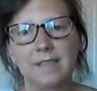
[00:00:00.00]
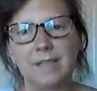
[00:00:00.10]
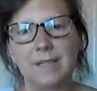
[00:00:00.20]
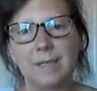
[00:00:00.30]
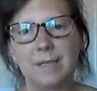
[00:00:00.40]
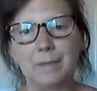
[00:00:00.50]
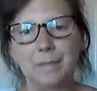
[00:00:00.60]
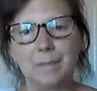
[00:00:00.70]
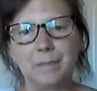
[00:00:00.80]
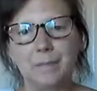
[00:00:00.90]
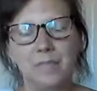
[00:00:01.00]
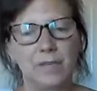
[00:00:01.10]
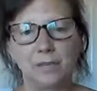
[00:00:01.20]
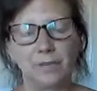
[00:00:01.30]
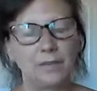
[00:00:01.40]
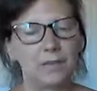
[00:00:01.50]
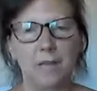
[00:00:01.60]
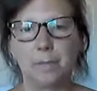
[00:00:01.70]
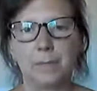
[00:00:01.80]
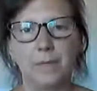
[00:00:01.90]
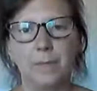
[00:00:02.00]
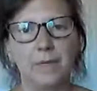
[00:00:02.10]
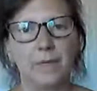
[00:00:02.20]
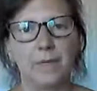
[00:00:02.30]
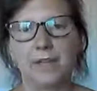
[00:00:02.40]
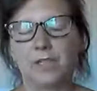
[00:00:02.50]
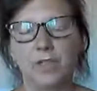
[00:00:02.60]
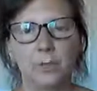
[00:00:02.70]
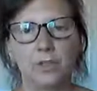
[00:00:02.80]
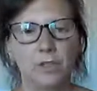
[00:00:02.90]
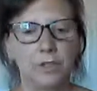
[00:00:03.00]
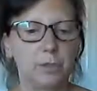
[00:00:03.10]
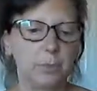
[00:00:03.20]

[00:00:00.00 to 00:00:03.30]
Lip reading: Because I'd love to help you and answer your questions.